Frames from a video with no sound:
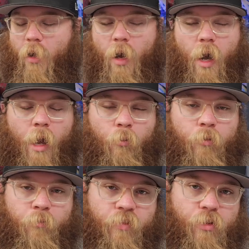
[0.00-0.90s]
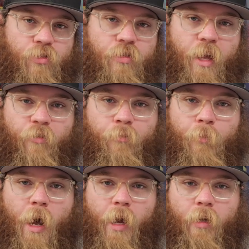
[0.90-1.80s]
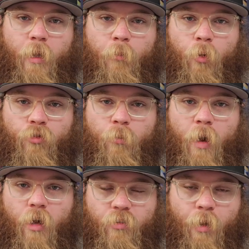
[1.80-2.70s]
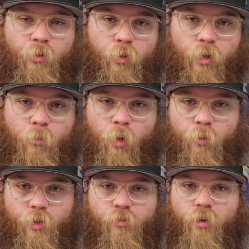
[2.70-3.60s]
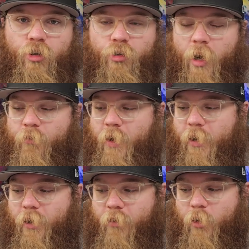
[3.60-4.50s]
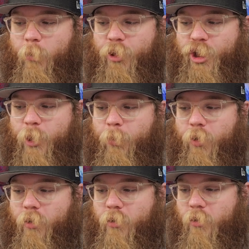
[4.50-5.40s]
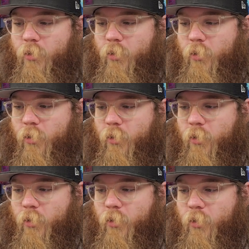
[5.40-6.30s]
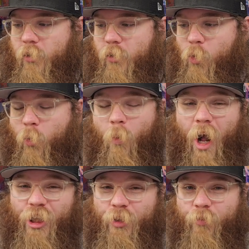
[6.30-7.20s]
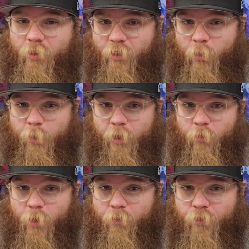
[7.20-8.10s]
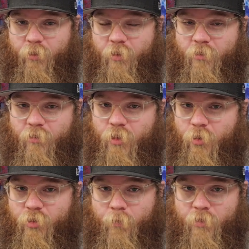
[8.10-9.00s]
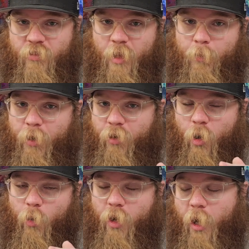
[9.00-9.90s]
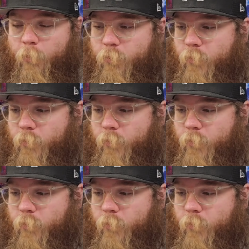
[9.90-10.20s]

I would feel safe buying a booster box. I would do a little more research, try to find it a little bit cheaper. Or watch it for a little bit and wait for it to, see if it's dipping or going up.